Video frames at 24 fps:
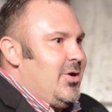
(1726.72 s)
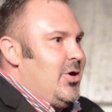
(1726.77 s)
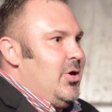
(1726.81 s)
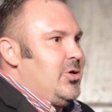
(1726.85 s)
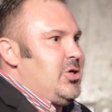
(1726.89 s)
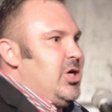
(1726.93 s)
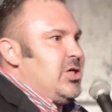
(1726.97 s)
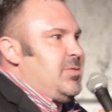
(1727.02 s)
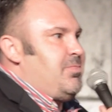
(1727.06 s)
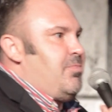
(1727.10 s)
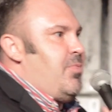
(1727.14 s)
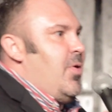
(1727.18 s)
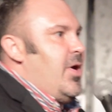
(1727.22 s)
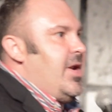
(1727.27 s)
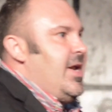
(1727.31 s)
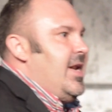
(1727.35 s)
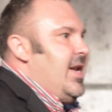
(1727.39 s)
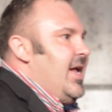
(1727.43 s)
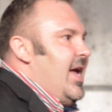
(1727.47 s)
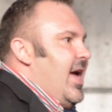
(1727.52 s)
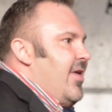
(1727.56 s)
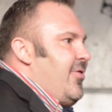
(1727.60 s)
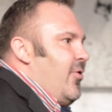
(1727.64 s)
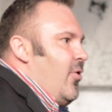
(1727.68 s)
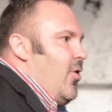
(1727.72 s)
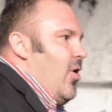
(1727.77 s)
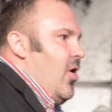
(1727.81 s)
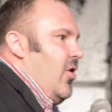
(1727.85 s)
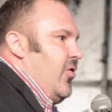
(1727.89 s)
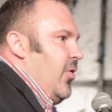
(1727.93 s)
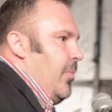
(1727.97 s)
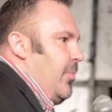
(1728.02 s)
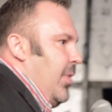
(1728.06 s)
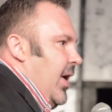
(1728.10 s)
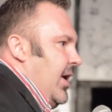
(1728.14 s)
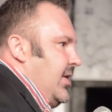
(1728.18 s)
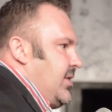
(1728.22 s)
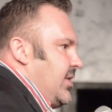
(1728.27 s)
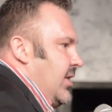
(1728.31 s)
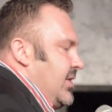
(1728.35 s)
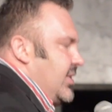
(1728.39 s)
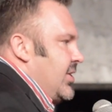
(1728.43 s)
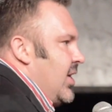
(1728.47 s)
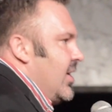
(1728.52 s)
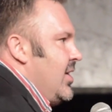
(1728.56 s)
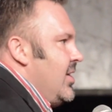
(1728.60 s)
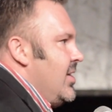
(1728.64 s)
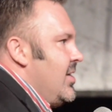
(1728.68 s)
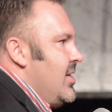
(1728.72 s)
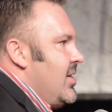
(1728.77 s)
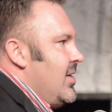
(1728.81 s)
You're just putting together all the pieces.